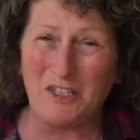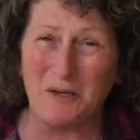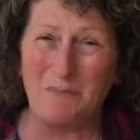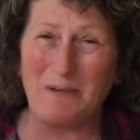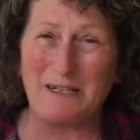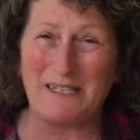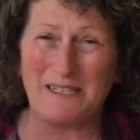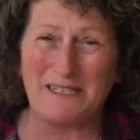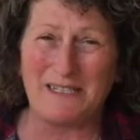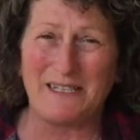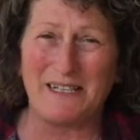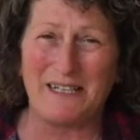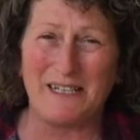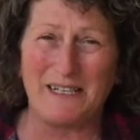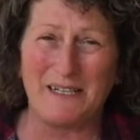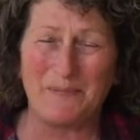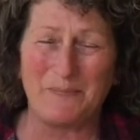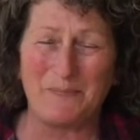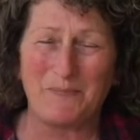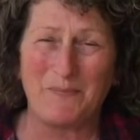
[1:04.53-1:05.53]
I must
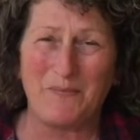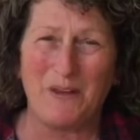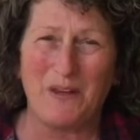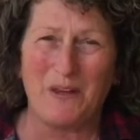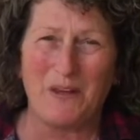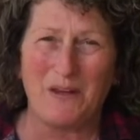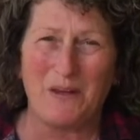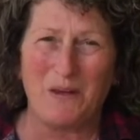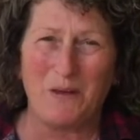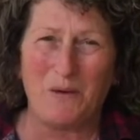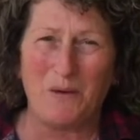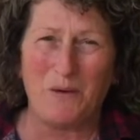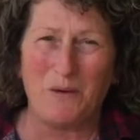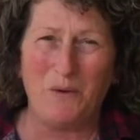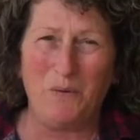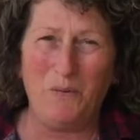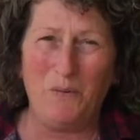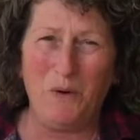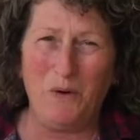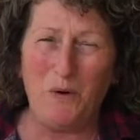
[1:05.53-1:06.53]
say.
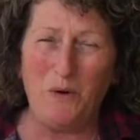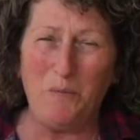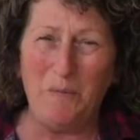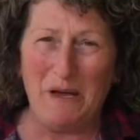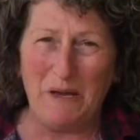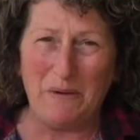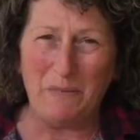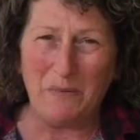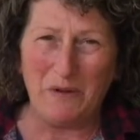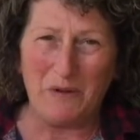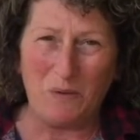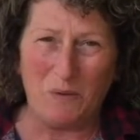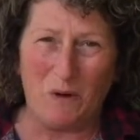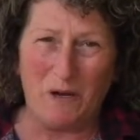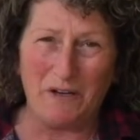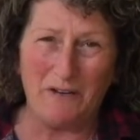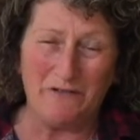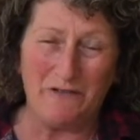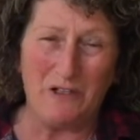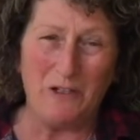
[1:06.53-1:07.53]
We were met with
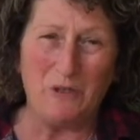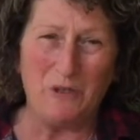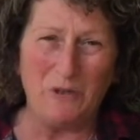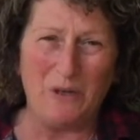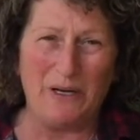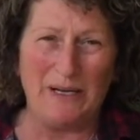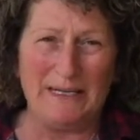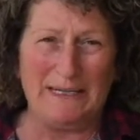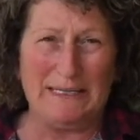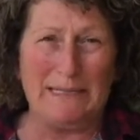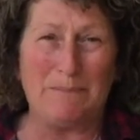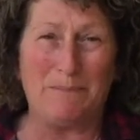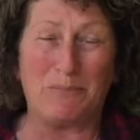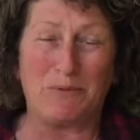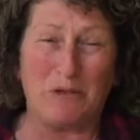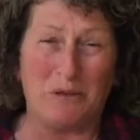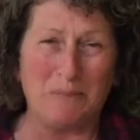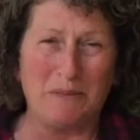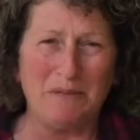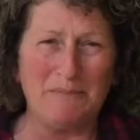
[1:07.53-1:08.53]
quite a few
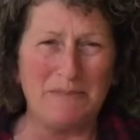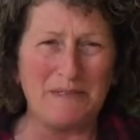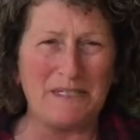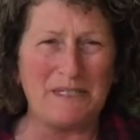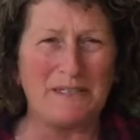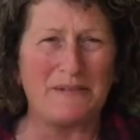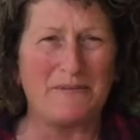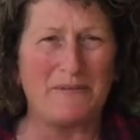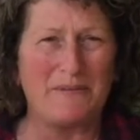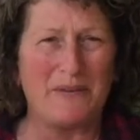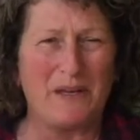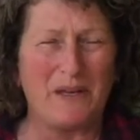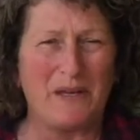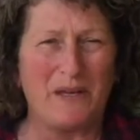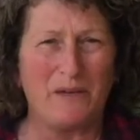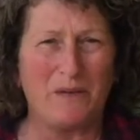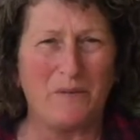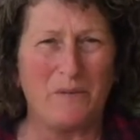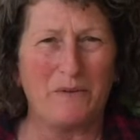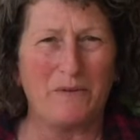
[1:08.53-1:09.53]
problems,
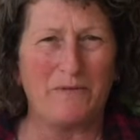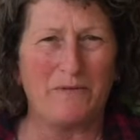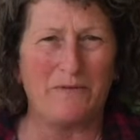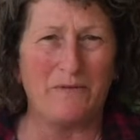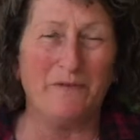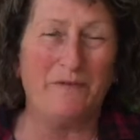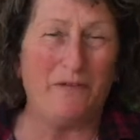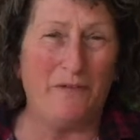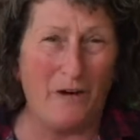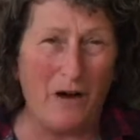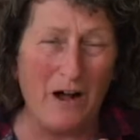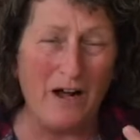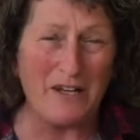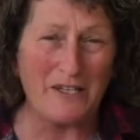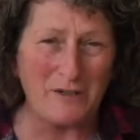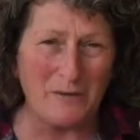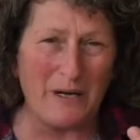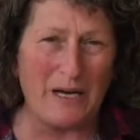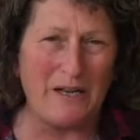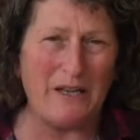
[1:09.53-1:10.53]
with
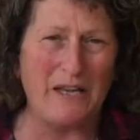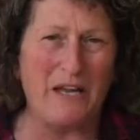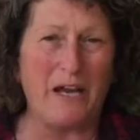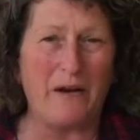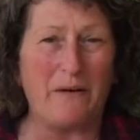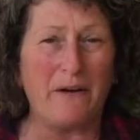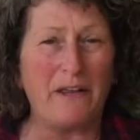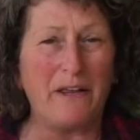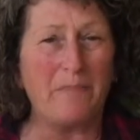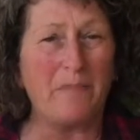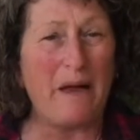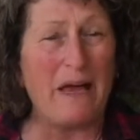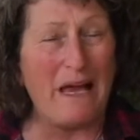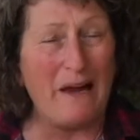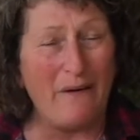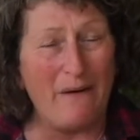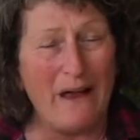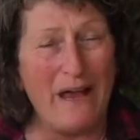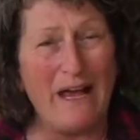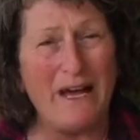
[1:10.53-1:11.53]
fires around the area, the
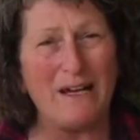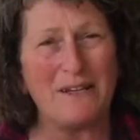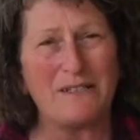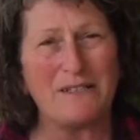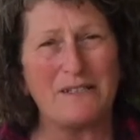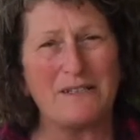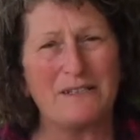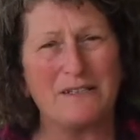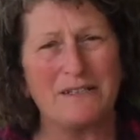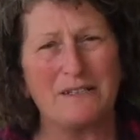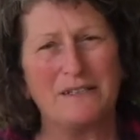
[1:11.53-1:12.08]
power out.